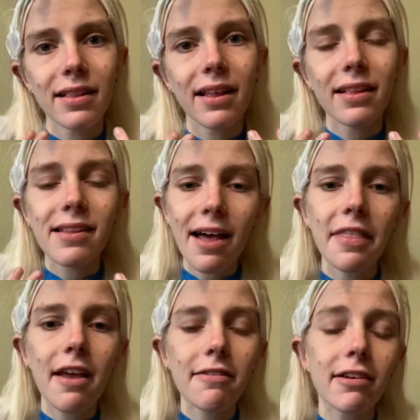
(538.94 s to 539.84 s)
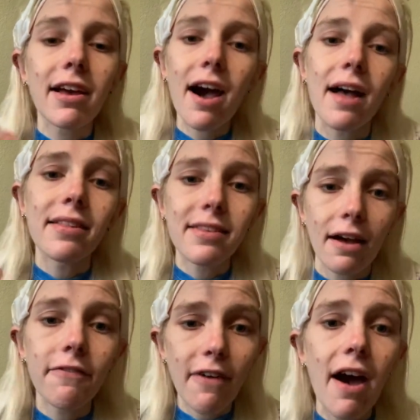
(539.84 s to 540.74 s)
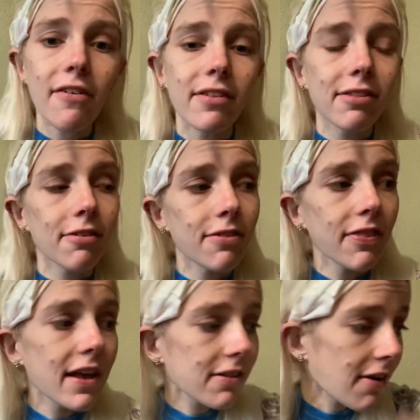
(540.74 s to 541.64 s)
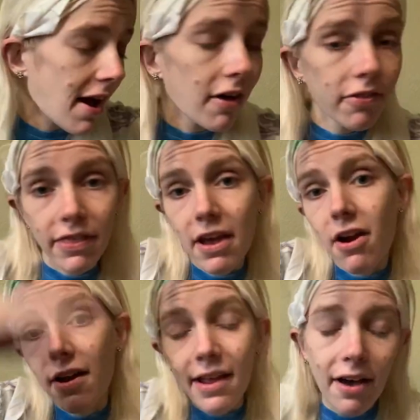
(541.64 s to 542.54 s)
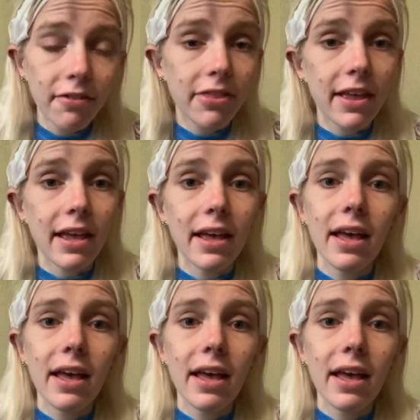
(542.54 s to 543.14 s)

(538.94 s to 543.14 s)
It's not that you have to cut stuff out and certain things are healthy or unhealthy.